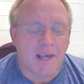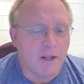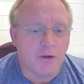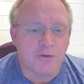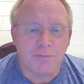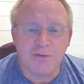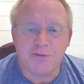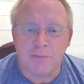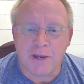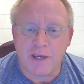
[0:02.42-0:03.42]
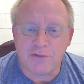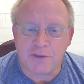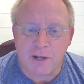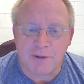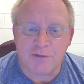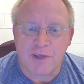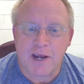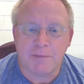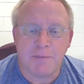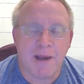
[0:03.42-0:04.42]
Hello, it's Mr. Mace, and I'm
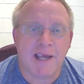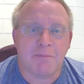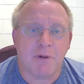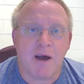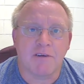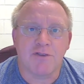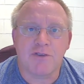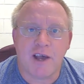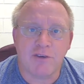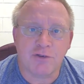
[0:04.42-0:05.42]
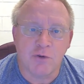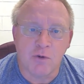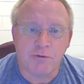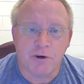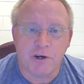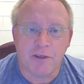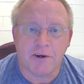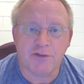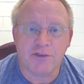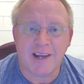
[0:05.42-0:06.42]
excited to be back at Providence High School for
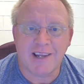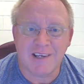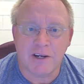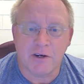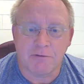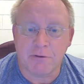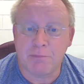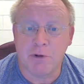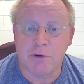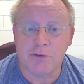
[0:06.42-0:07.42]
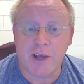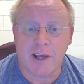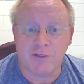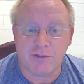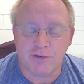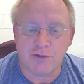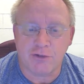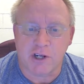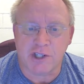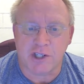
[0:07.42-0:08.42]
another exciting year of computer science
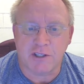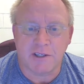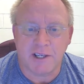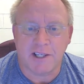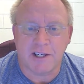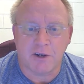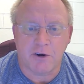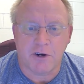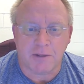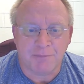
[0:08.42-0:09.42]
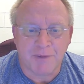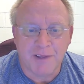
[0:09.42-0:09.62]
instruction and learning.